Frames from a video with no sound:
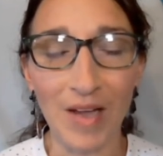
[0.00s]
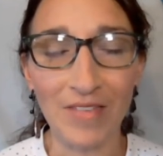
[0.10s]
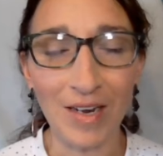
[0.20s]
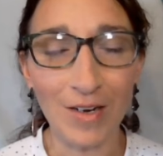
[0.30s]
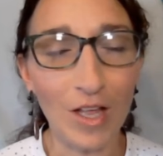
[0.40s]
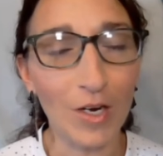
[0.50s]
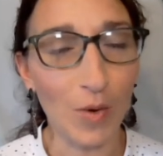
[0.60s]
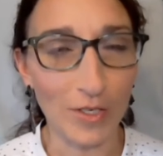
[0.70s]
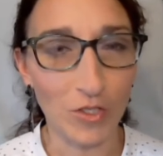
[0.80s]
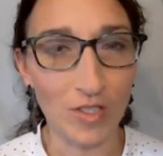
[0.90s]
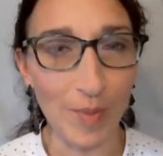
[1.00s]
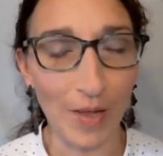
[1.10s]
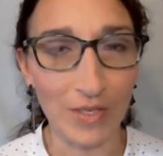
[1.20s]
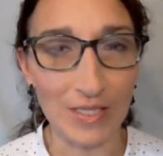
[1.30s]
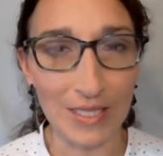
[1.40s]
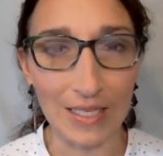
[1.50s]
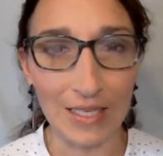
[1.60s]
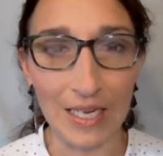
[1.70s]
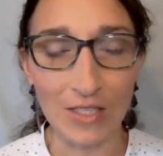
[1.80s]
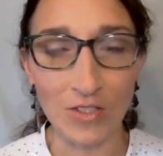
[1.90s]
And um, I've gotten a lot of questions
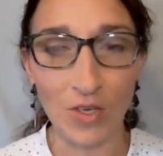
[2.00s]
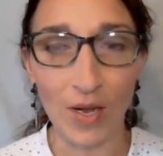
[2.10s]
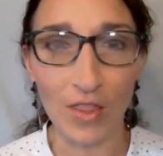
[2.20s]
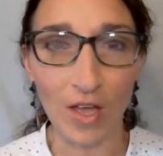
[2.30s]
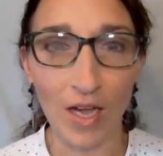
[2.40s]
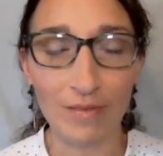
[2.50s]
about this lately.